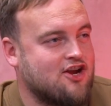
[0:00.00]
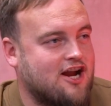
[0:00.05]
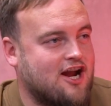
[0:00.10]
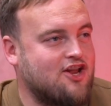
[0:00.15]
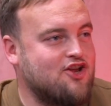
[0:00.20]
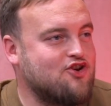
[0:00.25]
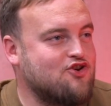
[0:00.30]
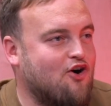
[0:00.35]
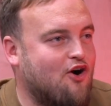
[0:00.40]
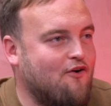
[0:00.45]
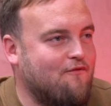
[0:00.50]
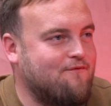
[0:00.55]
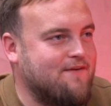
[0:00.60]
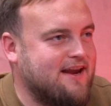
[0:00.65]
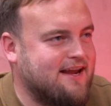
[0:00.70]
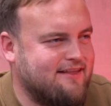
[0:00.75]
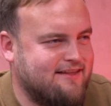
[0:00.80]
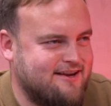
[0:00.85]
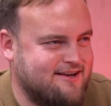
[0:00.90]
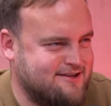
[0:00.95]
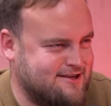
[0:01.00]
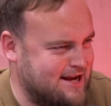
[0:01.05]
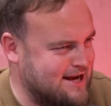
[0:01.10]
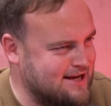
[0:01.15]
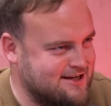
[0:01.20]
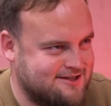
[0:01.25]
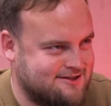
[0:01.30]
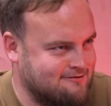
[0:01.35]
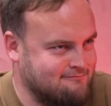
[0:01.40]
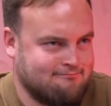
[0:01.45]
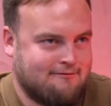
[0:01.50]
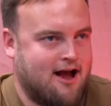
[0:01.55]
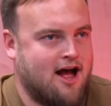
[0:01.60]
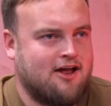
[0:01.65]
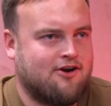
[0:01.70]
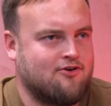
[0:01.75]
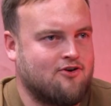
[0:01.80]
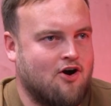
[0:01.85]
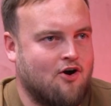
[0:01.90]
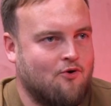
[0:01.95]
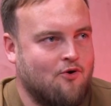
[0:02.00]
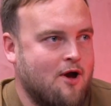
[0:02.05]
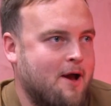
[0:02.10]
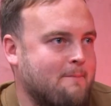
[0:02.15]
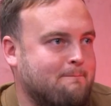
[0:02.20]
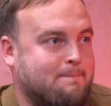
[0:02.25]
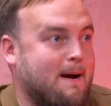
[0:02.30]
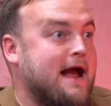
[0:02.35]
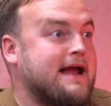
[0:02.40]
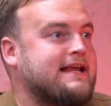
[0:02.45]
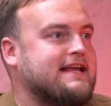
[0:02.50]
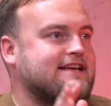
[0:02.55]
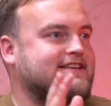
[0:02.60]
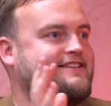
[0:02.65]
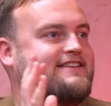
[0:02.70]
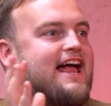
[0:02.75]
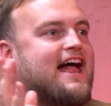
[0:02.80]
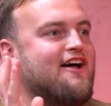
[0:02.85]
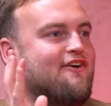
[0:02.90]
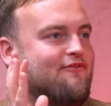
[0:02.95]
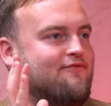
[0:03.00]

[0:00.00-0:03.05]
Can you not think of these things, I don't know, by yourself?